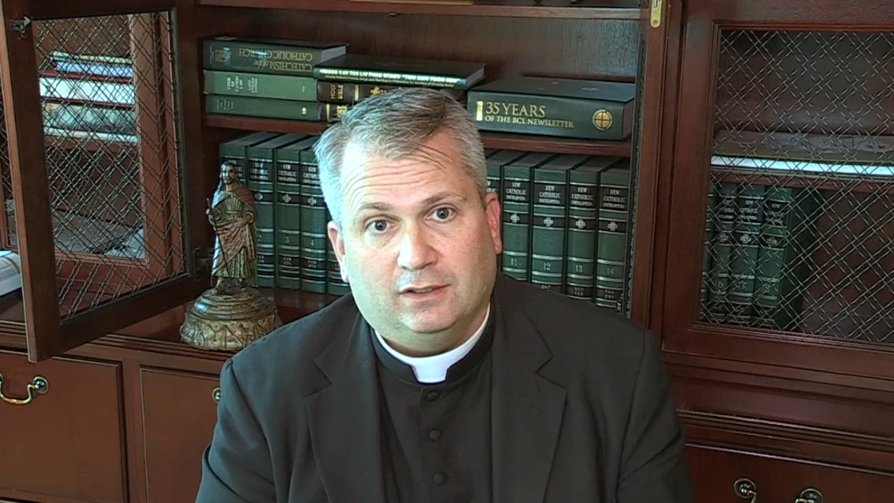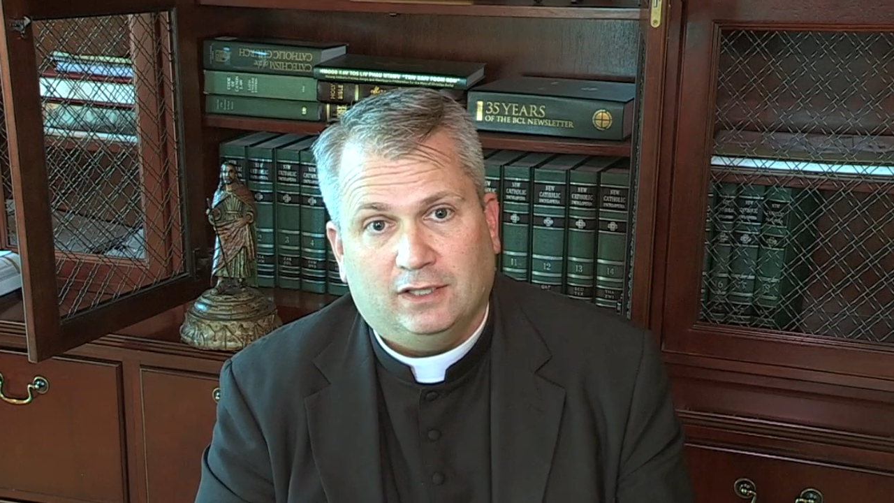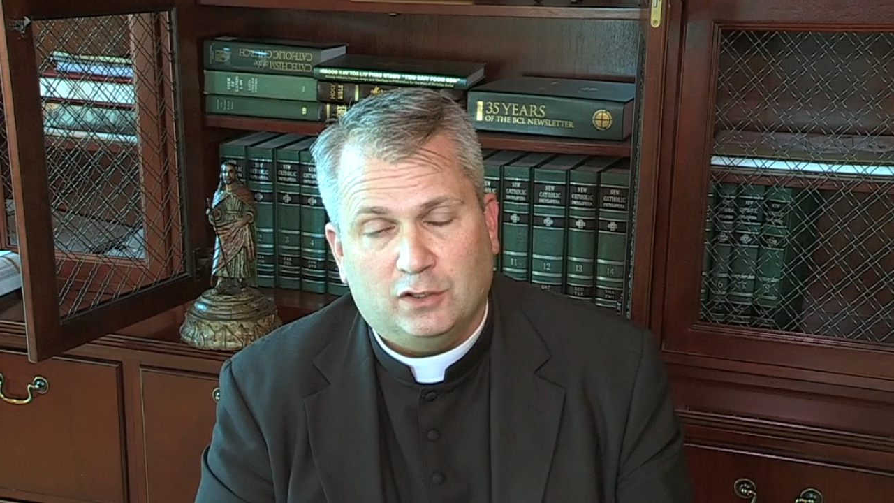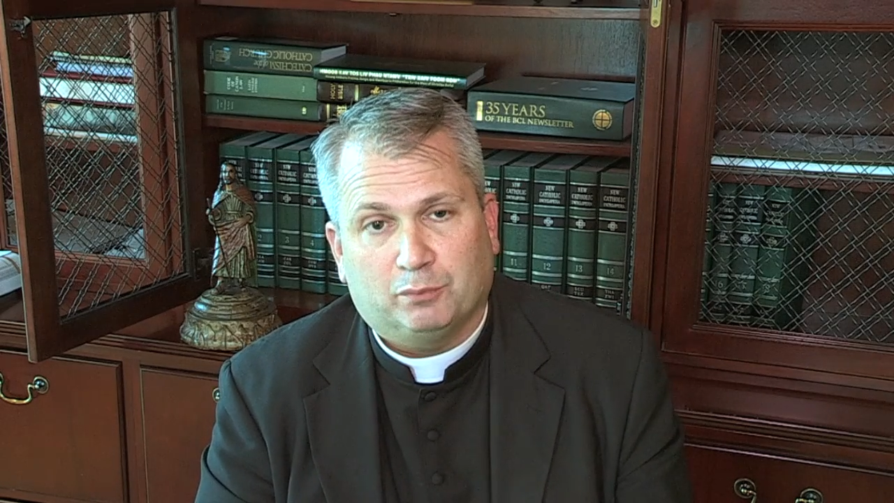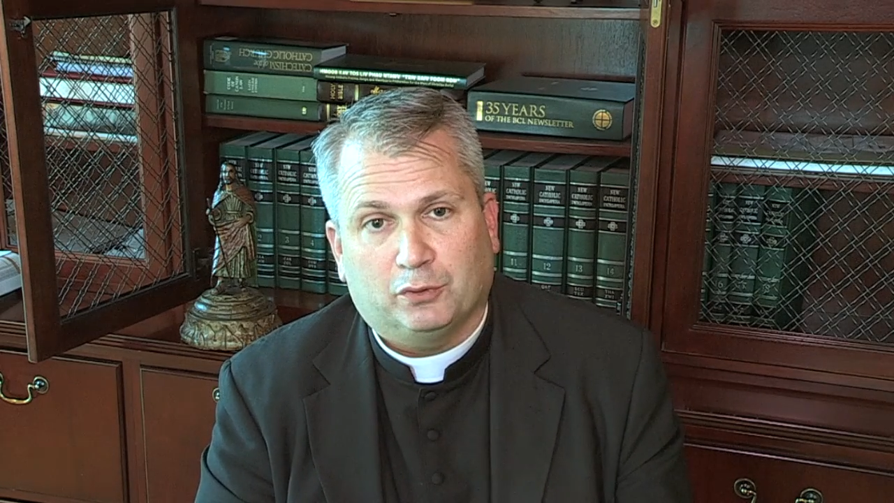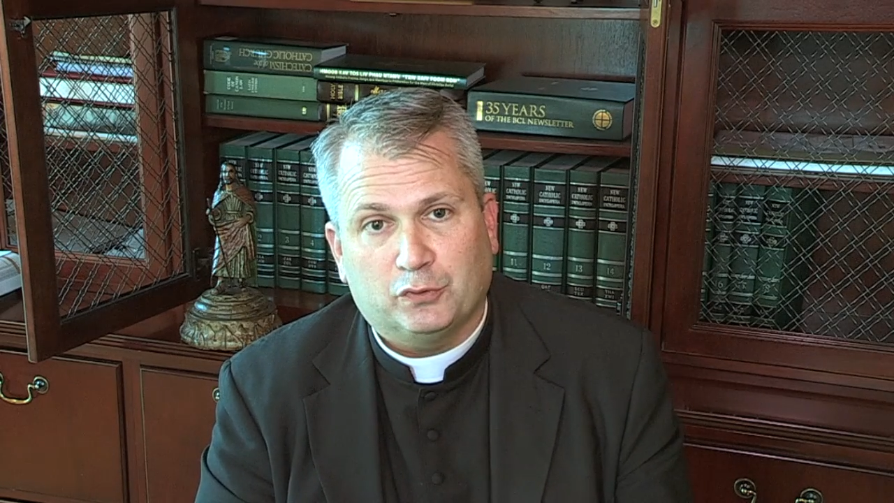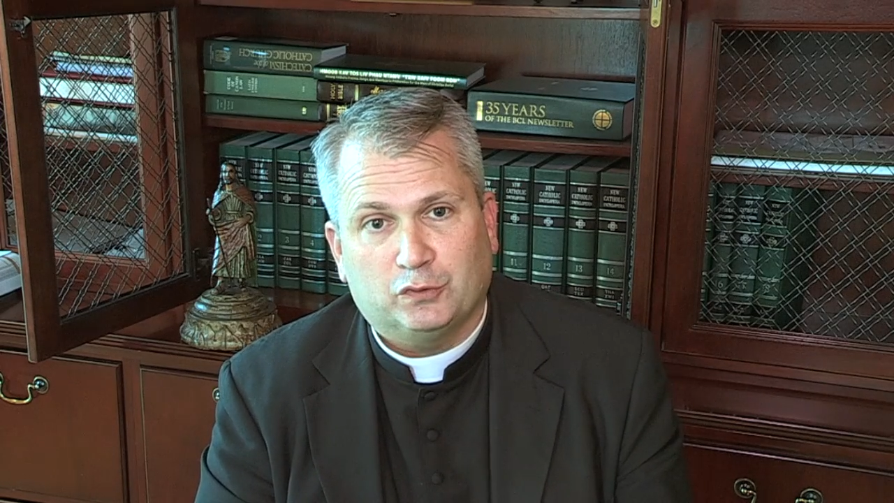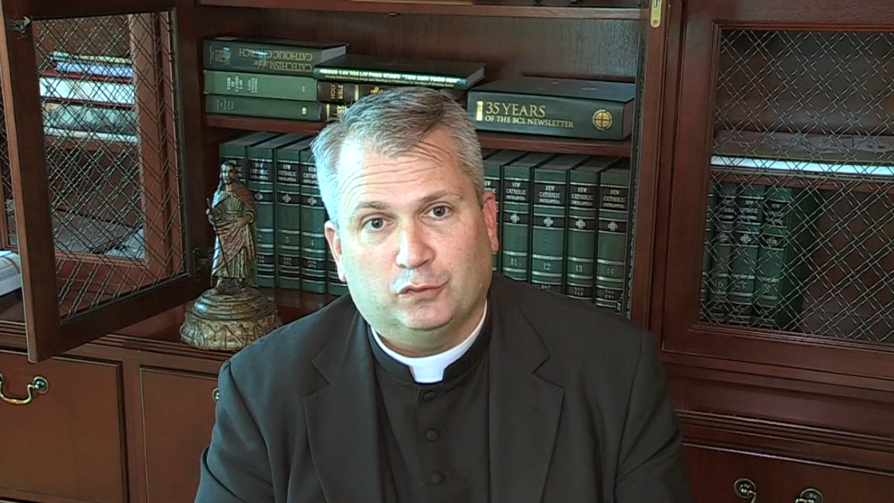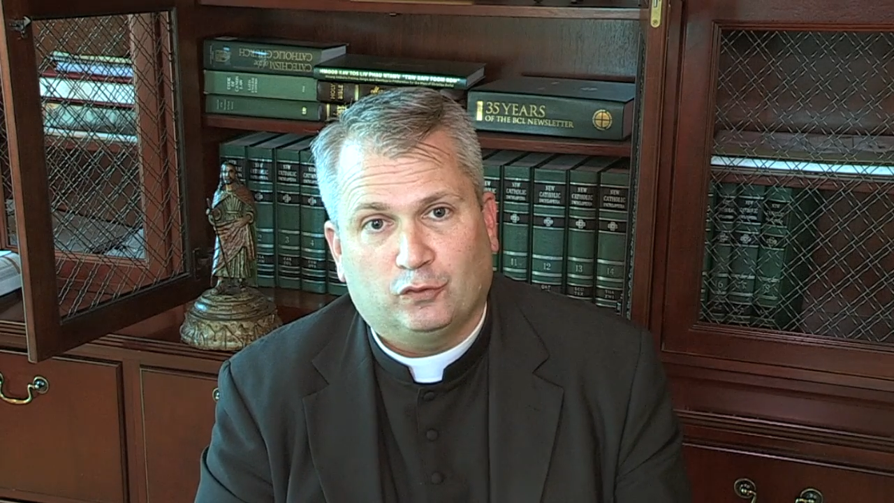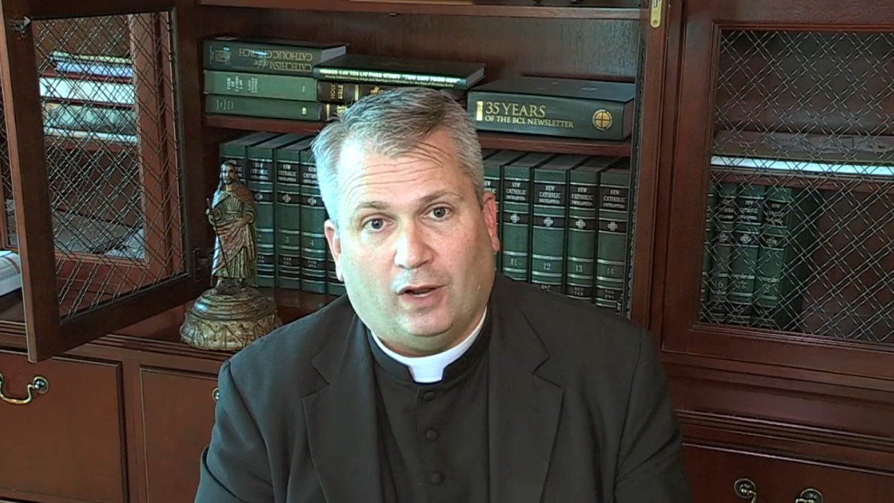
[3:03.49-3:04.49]
in the
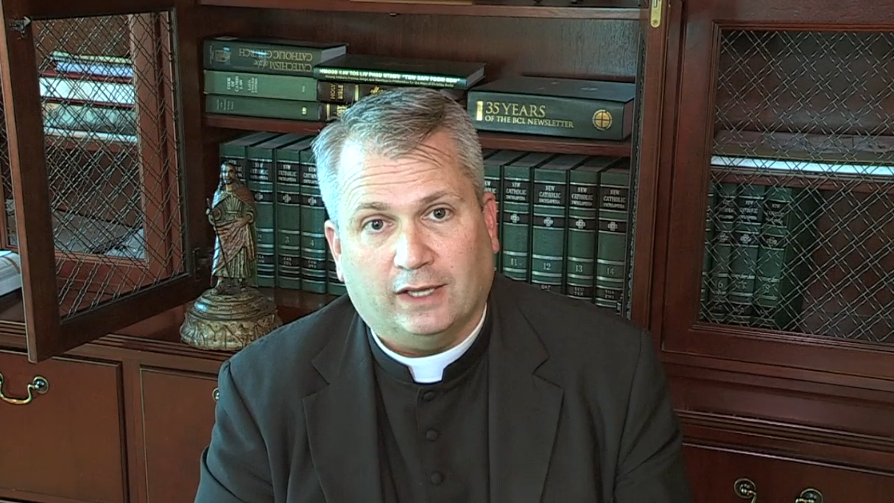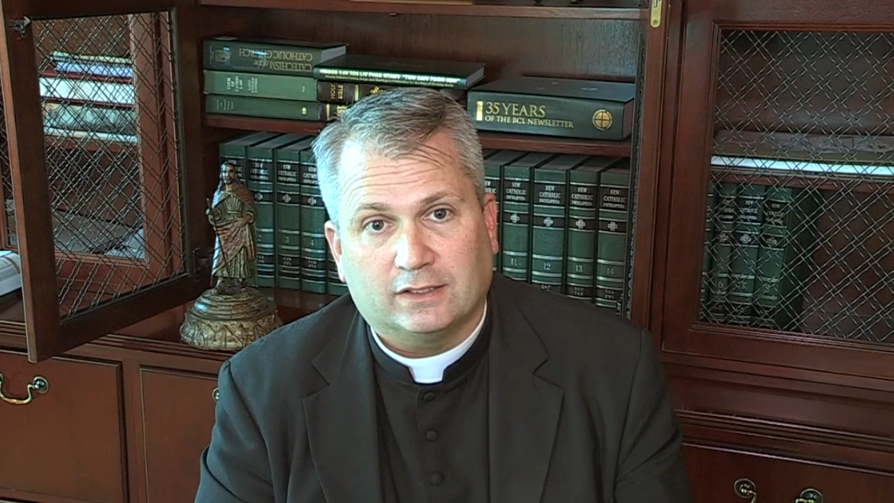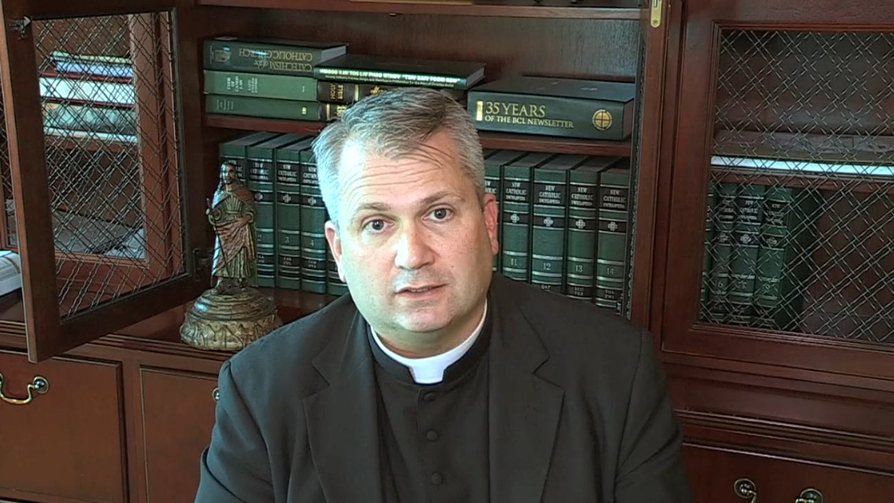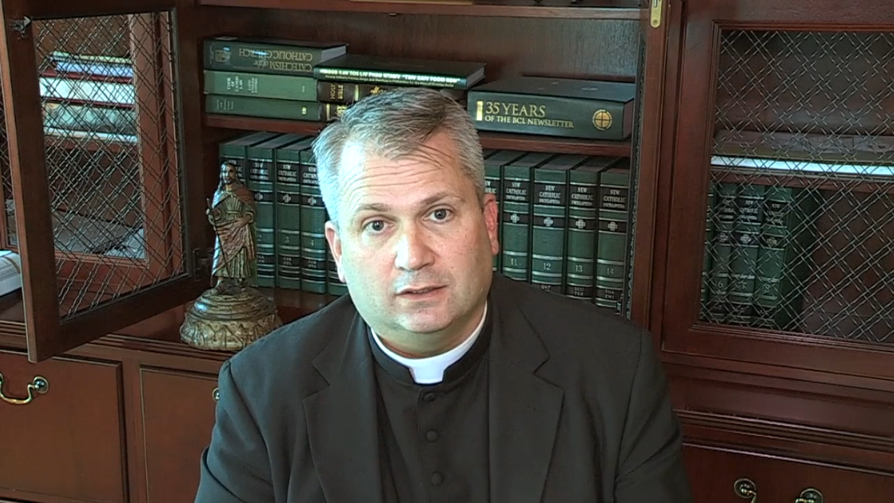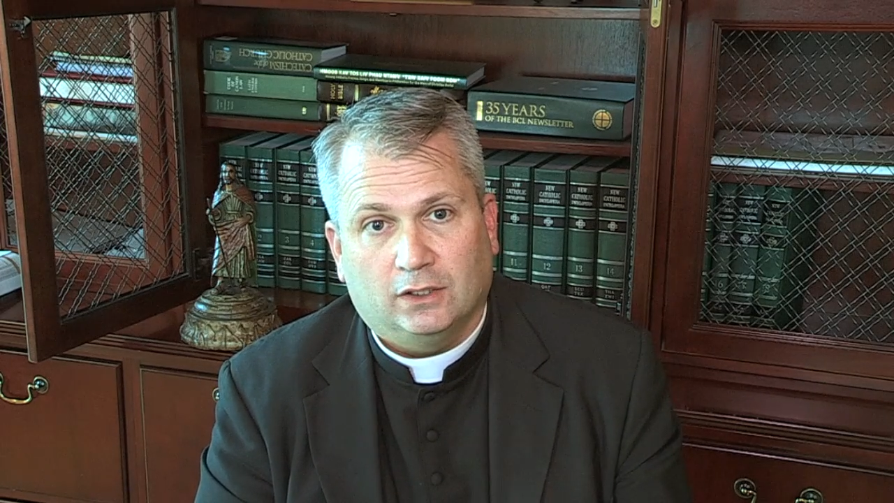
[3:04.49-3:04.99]
person of Christ,